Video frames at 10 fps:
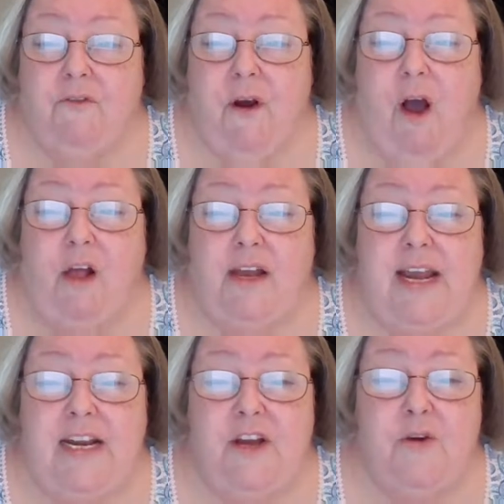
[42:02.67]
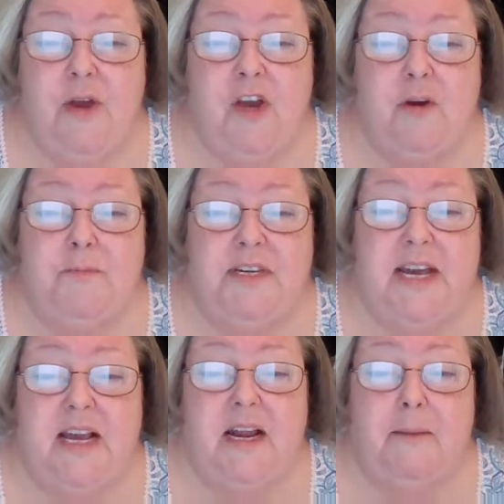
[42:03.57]
For all he knew, he could be
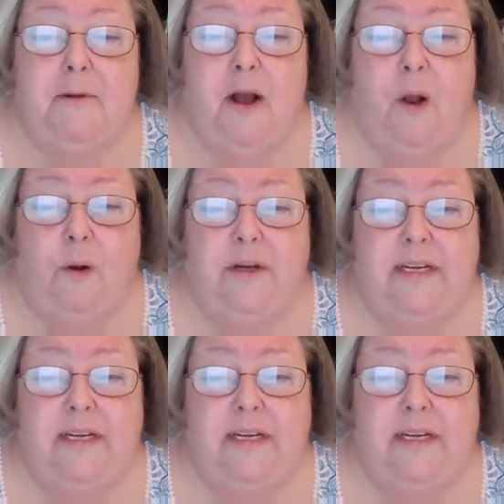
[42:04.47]
digging up gold